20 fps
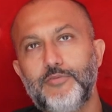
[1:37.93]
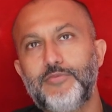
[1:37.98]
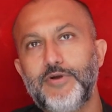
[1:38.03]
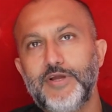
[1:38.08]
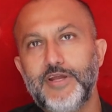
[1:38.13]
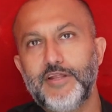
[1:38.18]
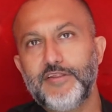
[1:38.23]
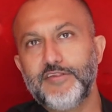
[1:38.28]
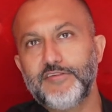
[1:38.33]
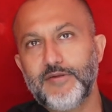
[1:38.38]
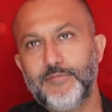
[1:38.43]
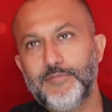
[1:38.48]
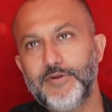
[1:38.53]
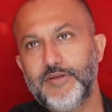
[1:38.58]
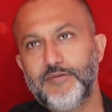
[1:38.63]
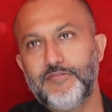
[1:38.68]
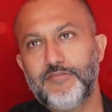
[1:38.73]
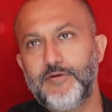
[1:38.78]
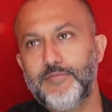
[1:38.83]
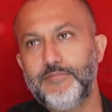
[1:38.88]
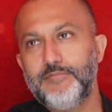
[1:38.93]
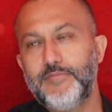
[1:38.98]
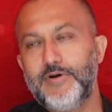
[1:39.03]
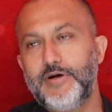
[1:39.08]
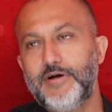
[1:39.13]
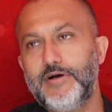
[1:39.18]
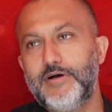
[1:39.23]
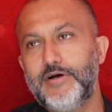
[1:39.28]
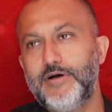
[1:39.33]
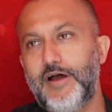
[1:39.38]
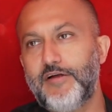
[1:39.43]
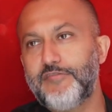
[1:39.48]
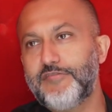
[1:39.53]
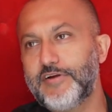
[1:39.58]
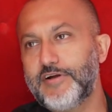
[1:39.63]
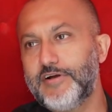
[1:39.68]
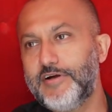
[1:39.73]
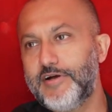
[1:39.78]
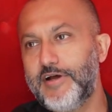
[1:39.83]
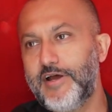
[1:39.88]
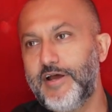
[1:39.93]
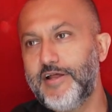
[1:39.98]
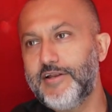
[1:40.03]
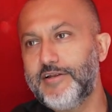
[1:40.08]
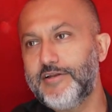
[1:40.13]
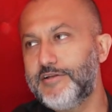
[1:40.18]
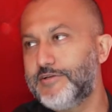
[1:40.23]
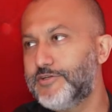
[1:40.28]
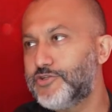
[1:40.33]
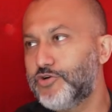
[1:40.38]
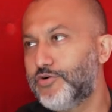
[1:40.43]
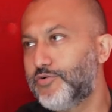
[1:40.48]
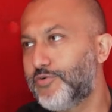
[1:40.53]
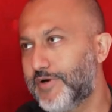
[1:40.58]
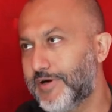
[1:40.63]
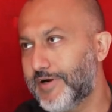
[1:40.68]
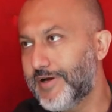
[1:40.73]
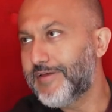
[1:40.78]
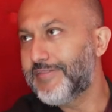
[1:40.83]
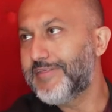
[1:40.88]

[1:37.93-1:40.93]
bring in somebody from Africa and show work.